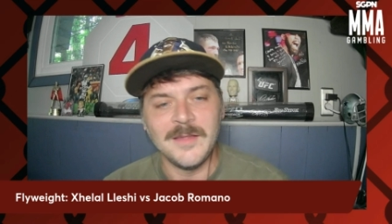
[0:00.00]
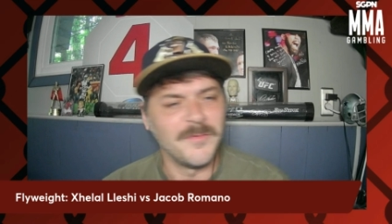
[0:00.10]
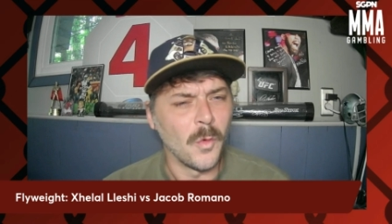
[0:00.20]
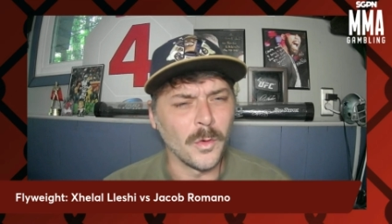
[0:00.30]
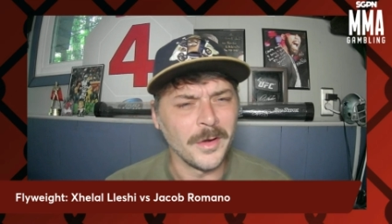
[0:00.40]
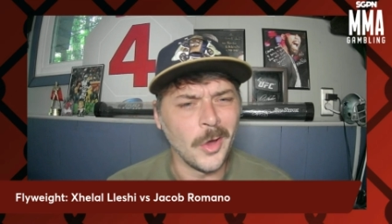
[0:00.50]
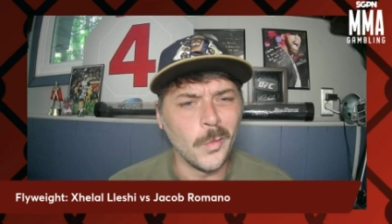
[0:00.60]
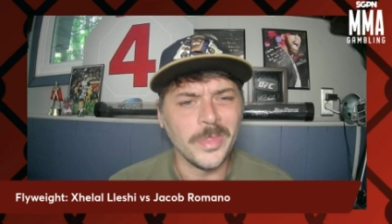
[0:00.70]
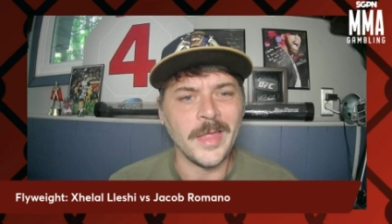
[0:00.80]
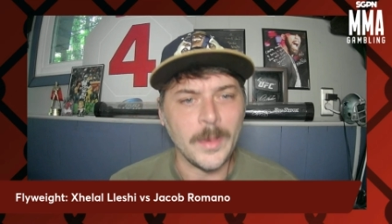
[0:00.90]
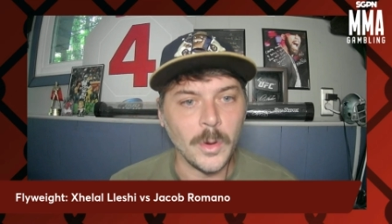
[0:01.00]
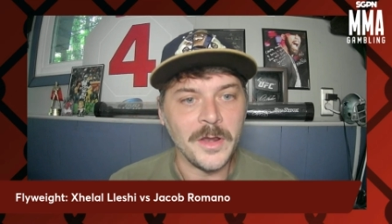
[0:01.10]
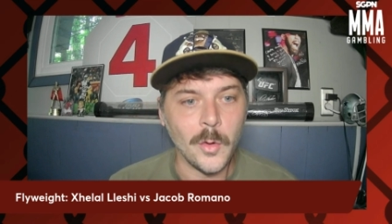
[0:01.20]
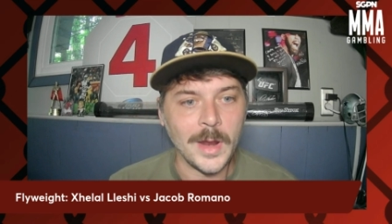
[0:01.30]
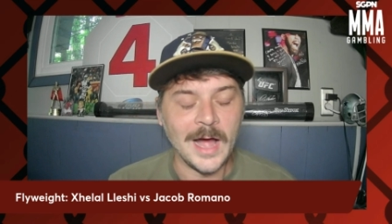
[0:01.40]
4 and 0 with like one
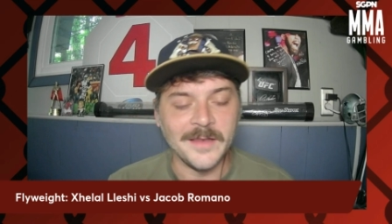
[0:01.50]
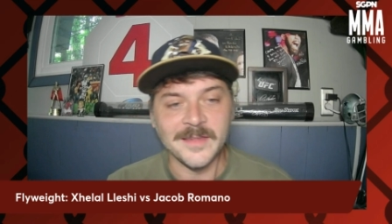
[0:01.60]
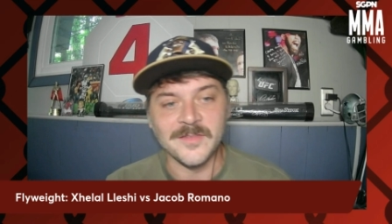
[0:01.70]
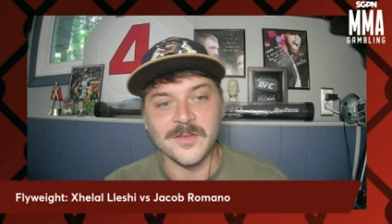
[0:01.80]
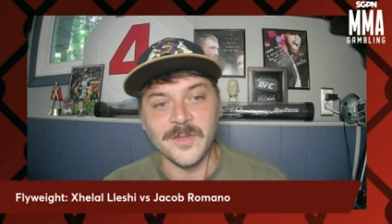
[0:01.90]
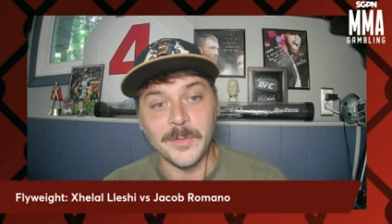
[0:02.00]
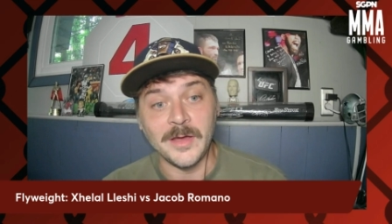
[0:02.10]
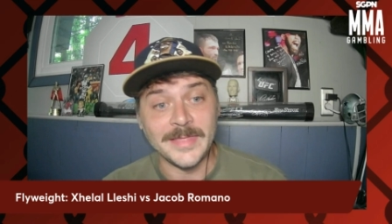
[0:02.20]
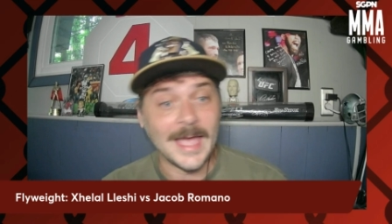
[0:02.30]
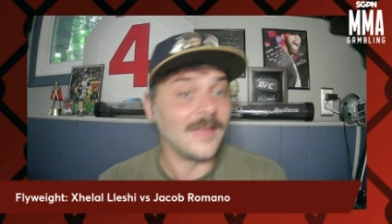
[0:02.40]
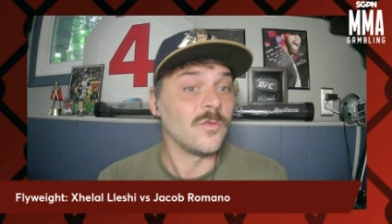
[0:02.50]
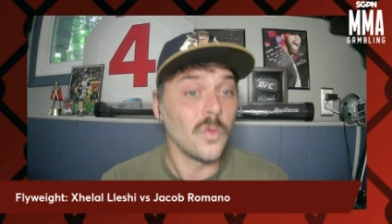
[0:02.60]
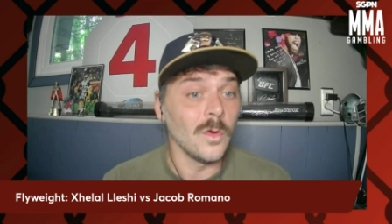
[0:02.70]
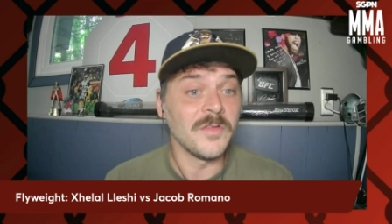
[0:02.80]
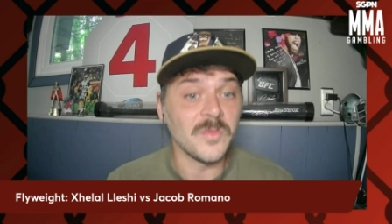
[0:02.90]
no contest or something like that.
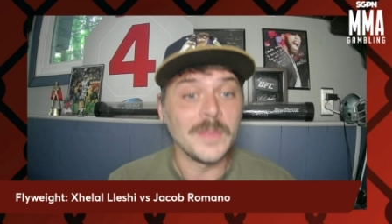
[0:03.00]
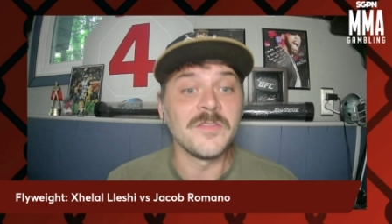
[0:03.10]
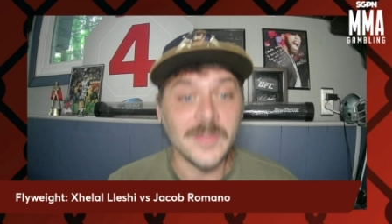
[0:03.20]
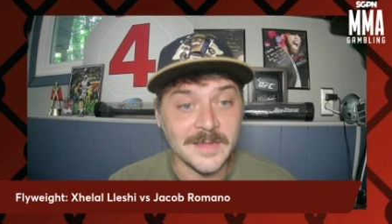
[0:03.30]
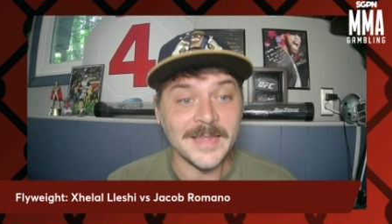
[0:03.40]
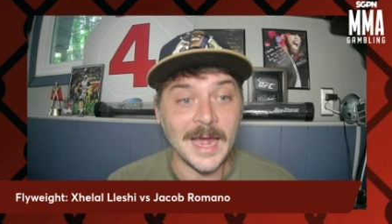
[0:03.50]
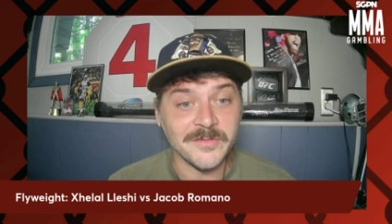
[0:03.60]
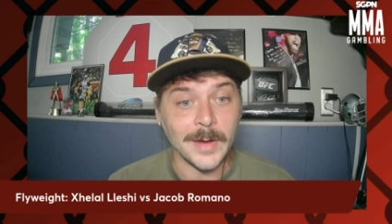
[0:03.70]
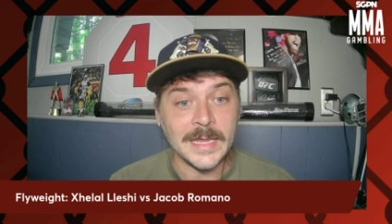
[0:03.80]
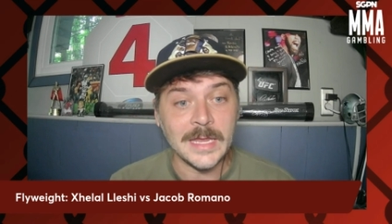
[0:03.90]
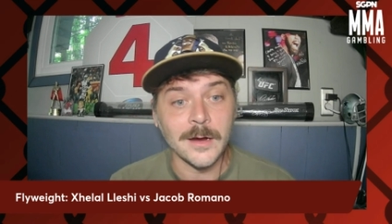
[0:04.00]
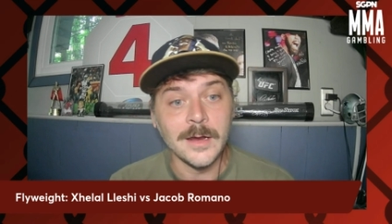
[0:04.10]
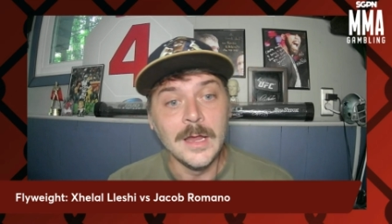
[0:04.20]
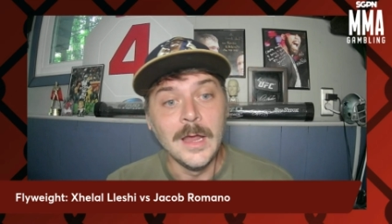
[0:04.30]
Two of his wins are these guys right here.